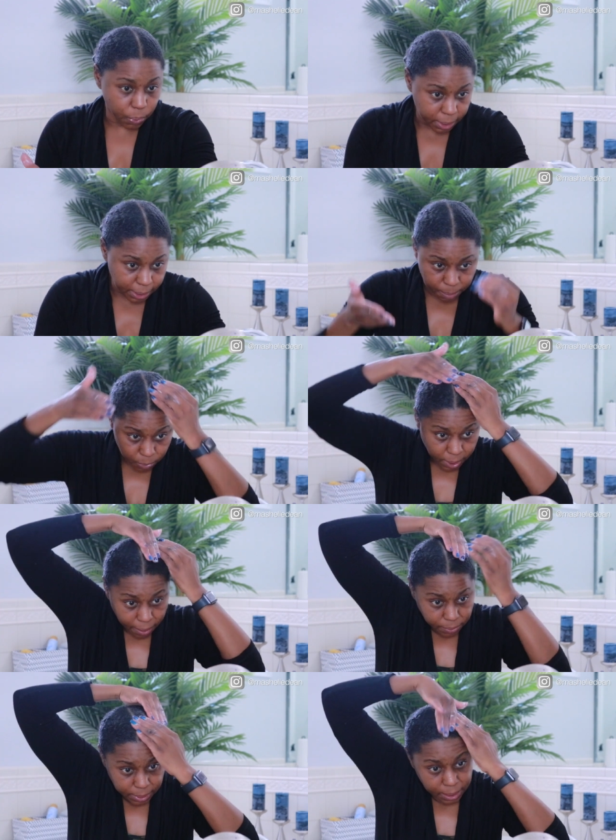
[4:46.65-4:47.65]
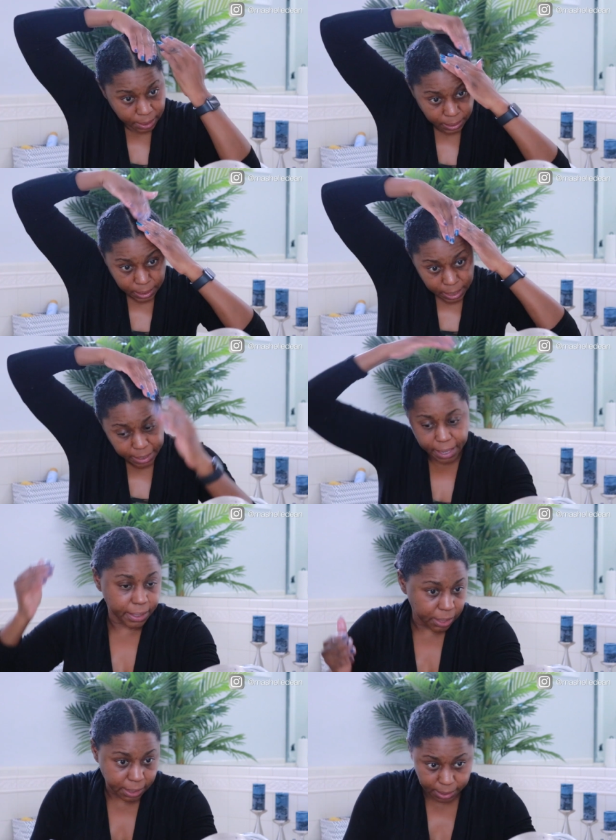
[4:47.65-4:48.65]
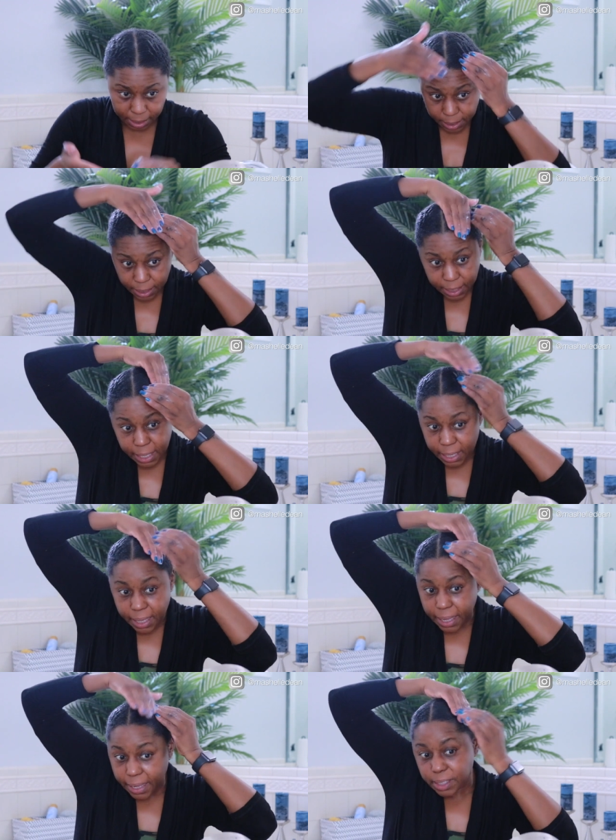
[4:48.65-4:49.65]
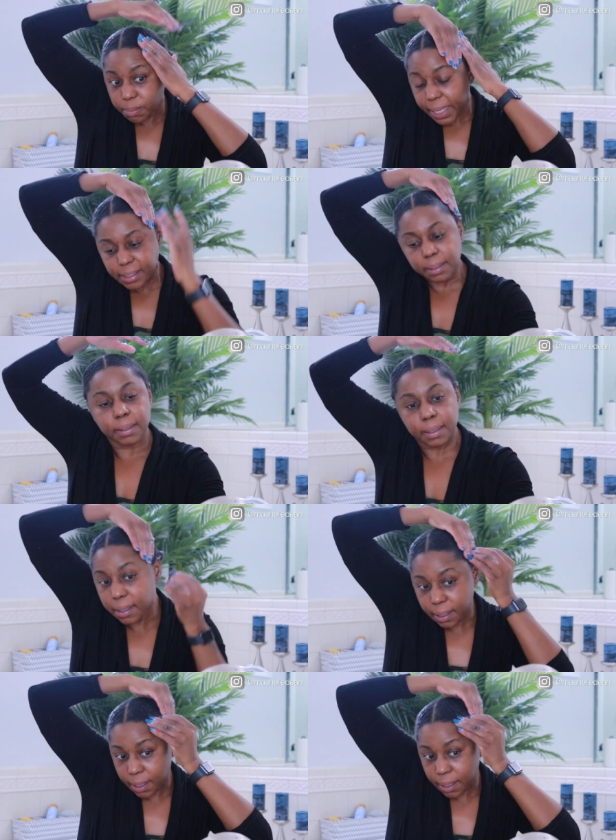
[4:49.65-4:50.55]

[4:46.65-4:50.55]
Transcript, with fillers: just to really smooth out the edges,